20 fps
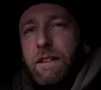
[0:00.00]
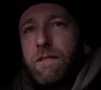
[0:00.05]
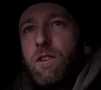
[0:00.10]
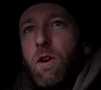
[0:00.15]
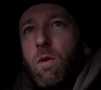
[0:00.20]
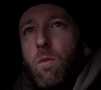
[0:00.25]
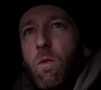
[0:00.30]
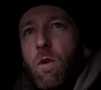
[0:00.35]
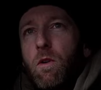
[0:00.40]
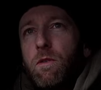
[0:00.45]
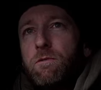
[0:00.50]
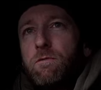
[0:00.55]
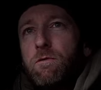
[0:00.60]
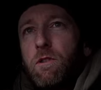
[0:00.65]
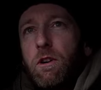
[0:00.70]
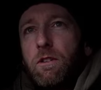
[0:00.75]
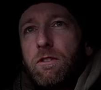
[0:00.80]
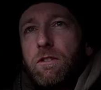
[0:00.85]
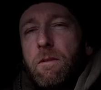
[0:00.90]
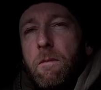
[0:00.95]
I've got one
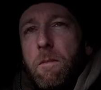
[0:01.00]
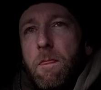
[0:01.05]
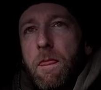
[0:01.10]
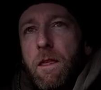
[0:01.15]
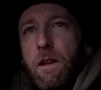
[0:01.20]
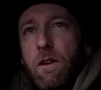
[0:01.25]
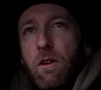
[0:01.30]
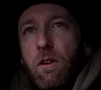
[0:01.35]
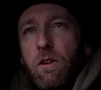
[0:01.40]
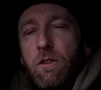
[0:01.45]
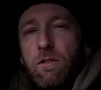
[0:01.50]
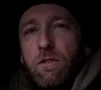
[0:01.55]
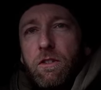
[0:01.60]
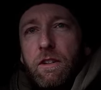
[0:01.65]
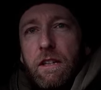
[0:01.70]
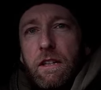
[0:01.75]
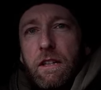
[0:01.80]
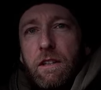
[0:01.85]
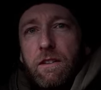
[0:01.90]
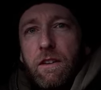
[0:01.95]
rod
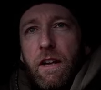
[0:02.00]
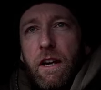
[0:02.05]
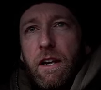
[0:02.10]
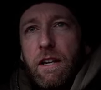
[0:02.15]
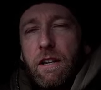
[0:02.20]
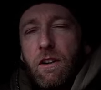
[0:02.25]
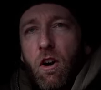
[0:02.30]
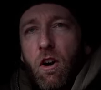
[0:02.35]
underneath a